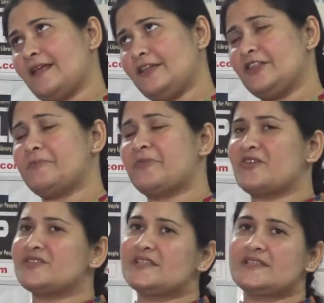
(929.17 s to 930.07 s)
In the
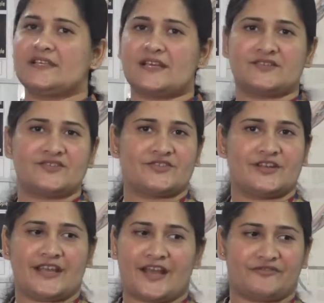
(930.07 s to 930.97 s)
process, he doesn't
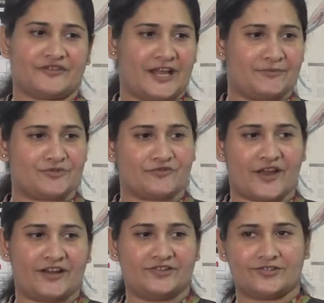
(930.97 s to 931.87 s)
really have time to
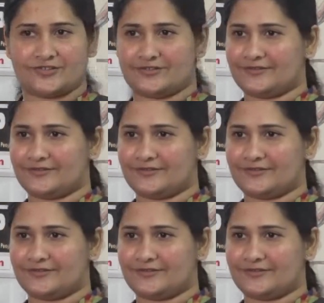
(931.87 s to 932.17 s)
find